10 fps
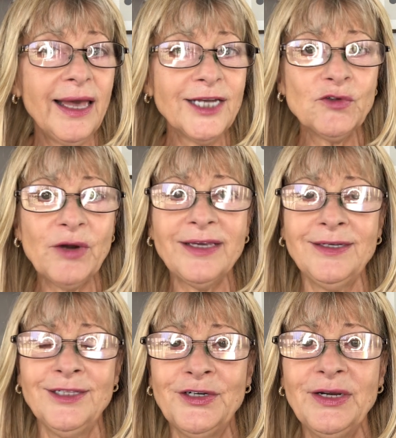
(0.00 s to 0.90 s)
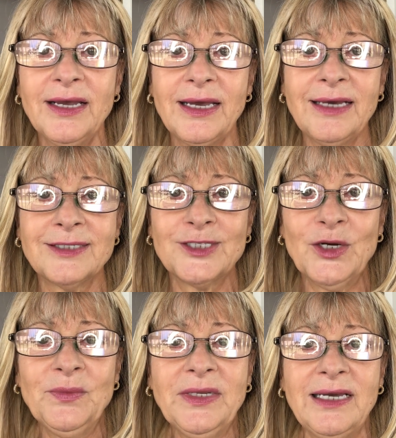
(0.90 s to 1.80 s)
and regular
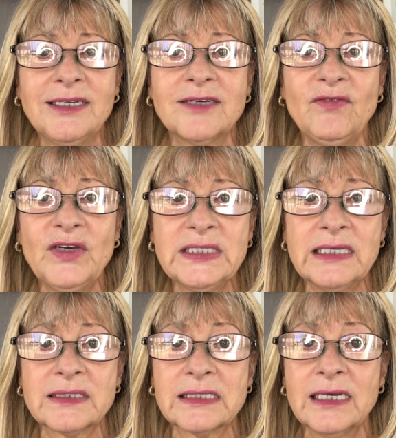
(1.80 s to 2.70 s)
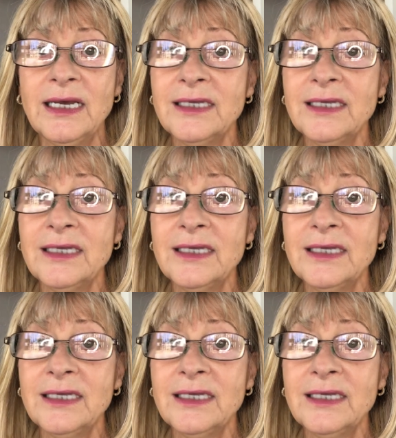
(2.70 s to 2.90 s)
exterminator visits.